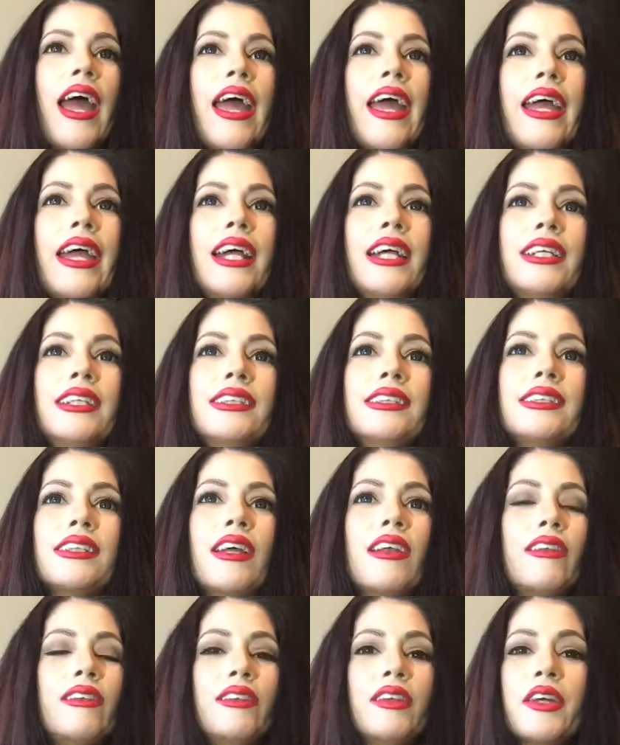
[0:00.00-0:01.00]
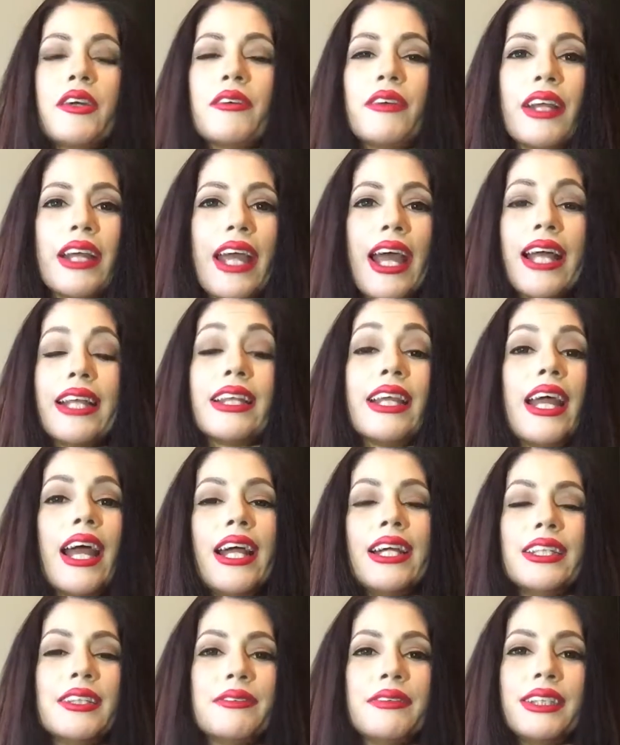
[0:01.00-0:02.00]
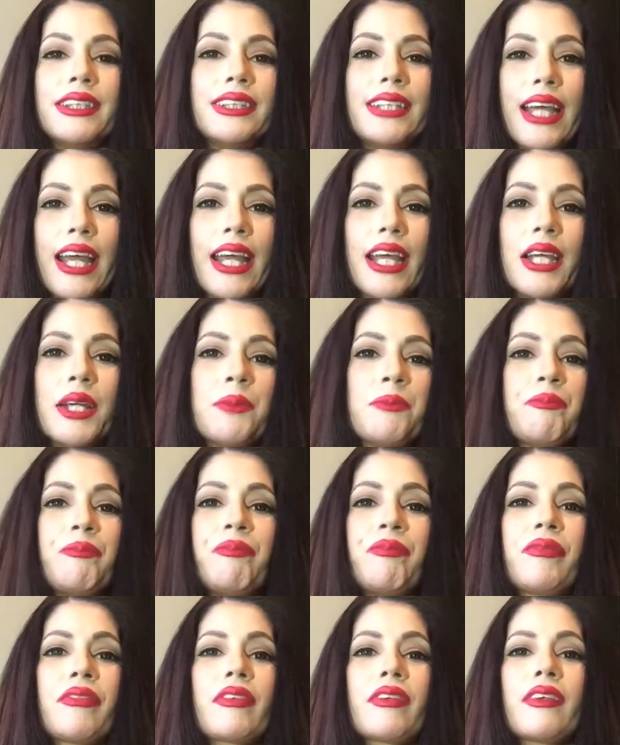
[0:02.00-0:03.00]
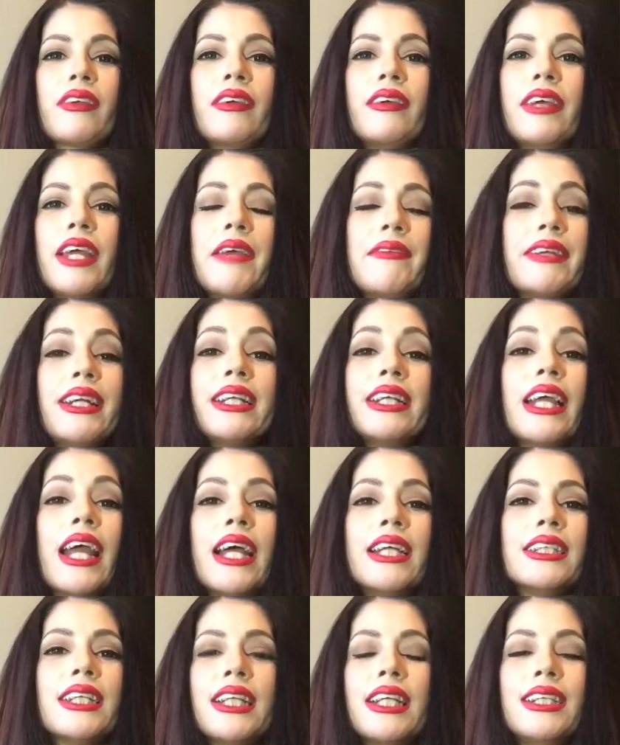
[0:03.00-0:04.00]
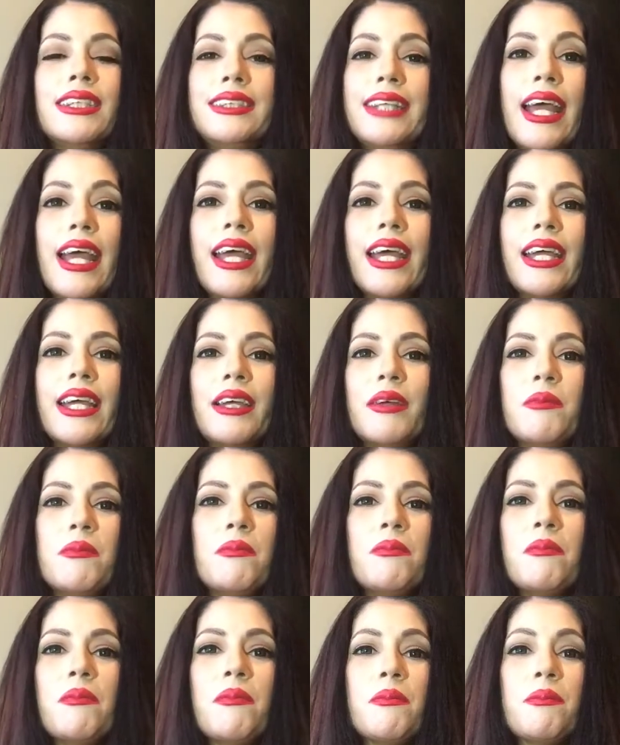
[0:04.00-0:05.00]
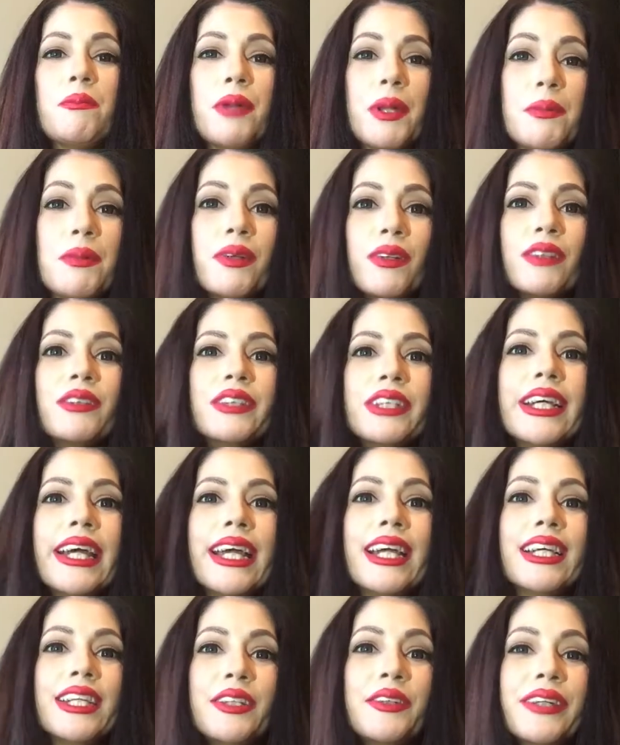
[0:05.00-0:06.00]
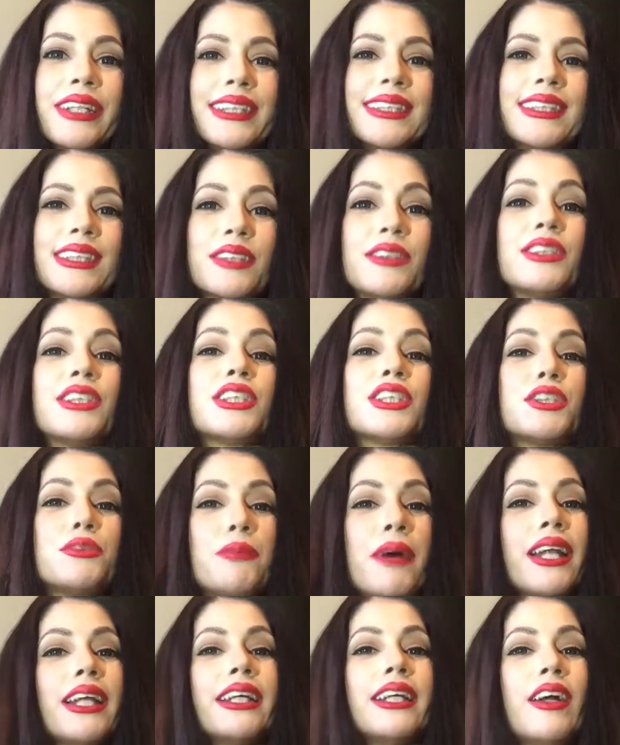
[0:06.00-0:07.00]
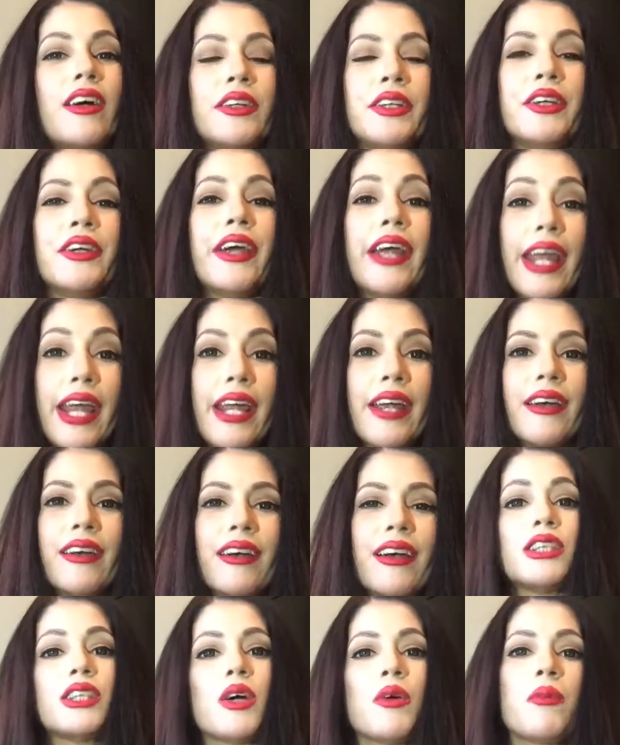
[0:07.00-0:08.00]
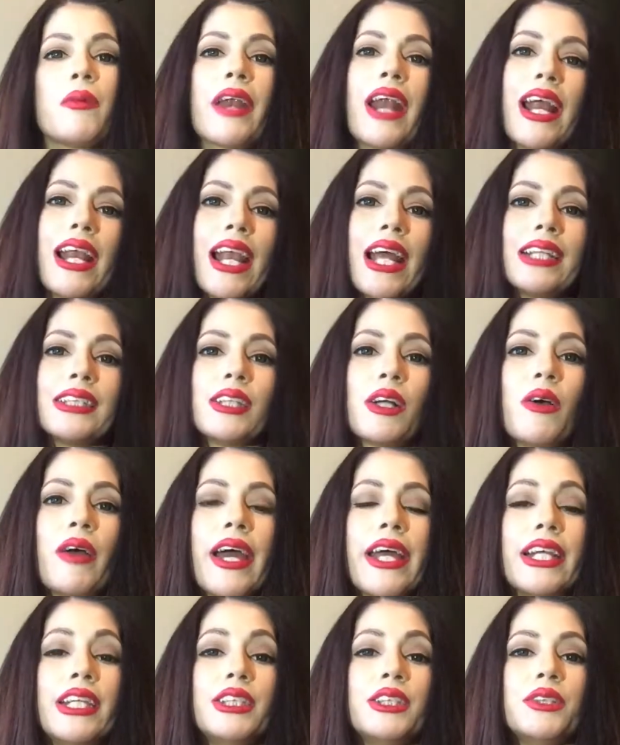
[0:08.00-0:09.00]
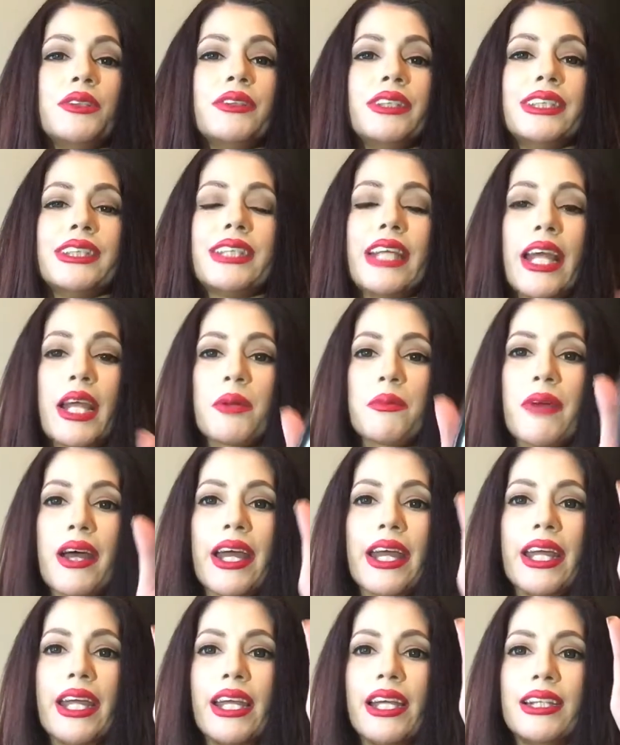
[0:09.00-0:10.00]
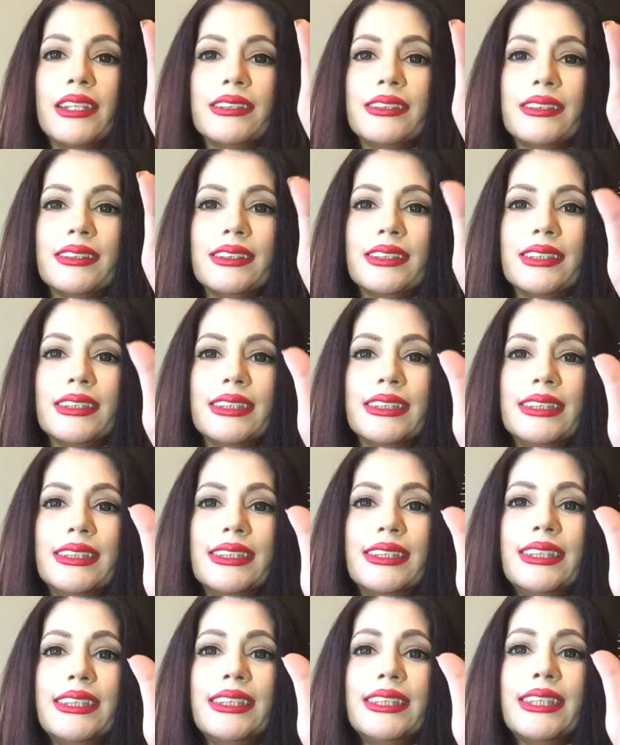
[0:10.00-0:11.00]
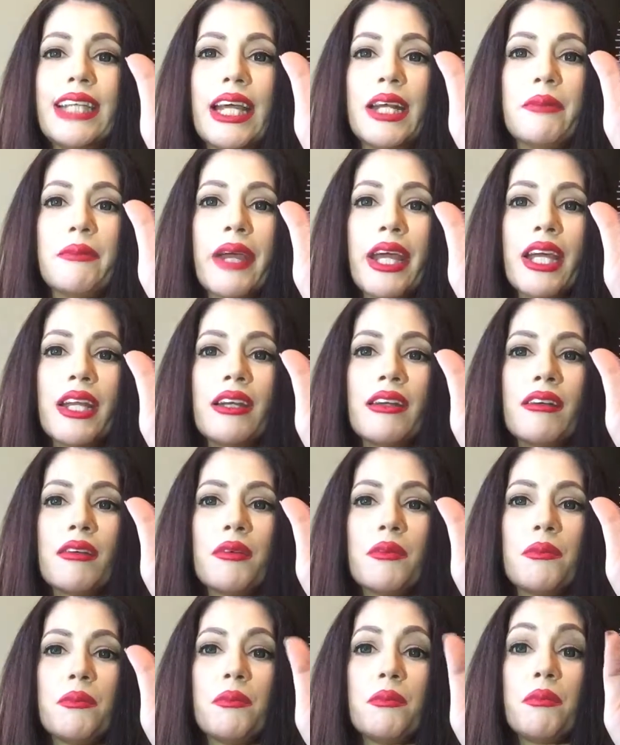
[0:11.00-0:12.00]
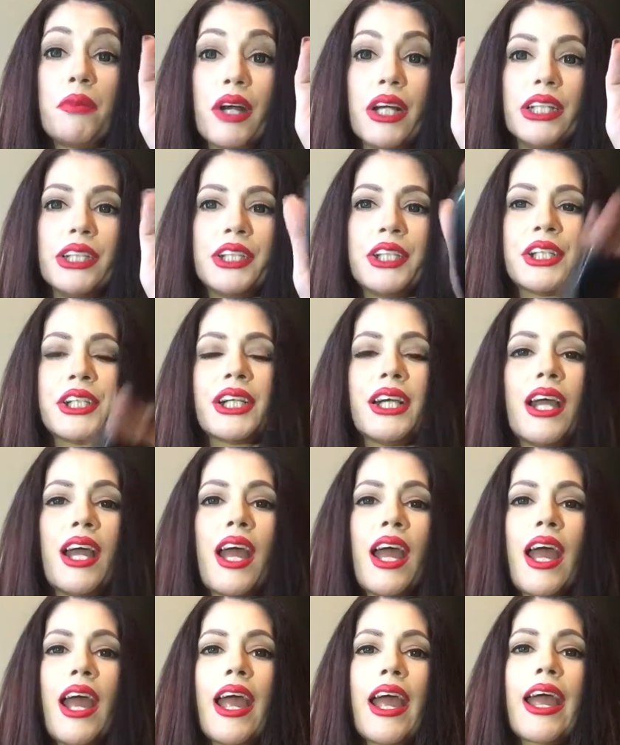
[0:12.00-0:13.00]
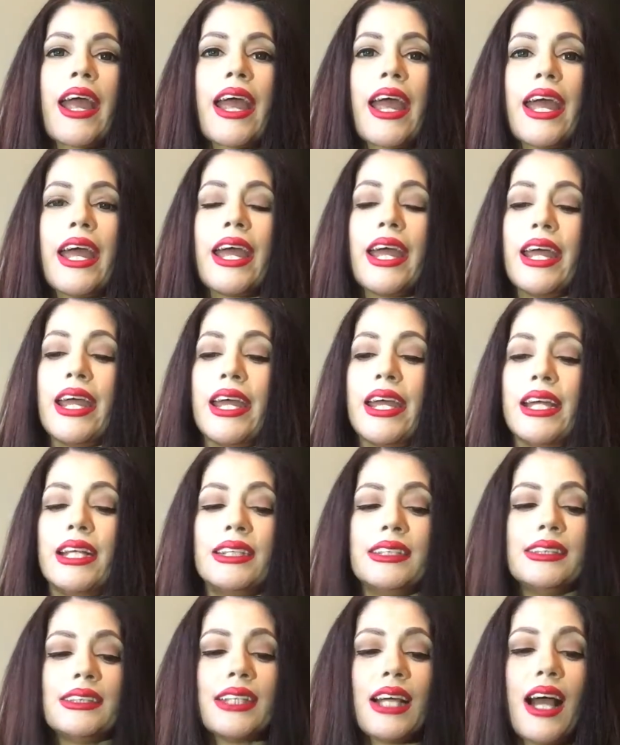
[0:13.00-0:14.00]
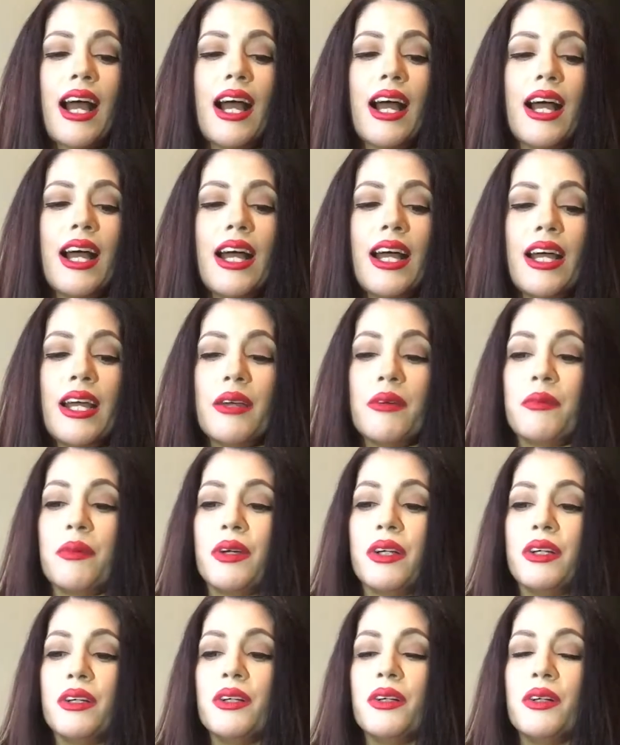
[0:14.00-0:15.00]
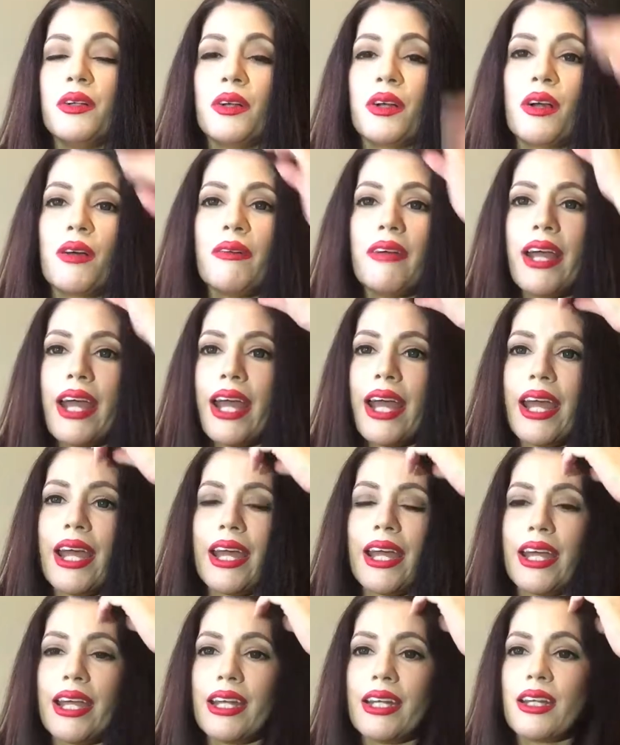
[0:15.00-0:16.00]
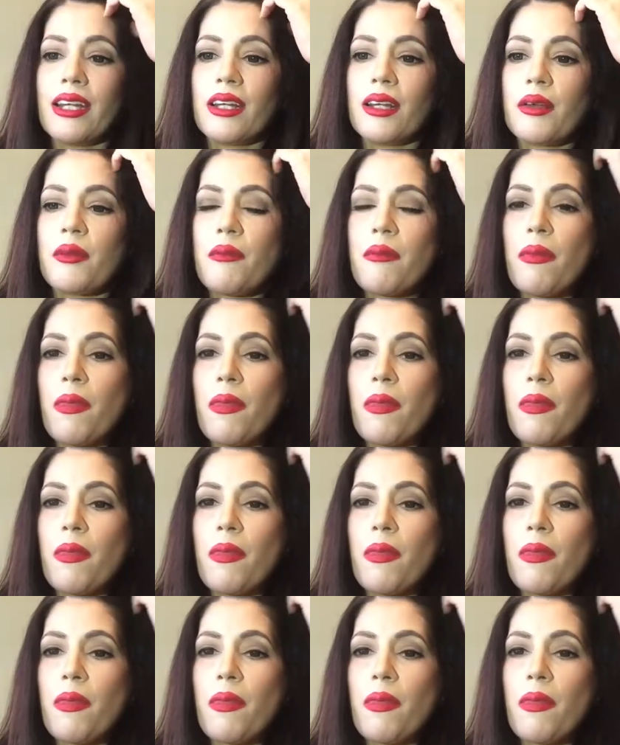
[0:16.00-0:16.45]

And literally at the end of the day, even at the end of the day, you can still smell it on your hair. So what I like to go ahead and do is take my Denman brush and I will go ahead,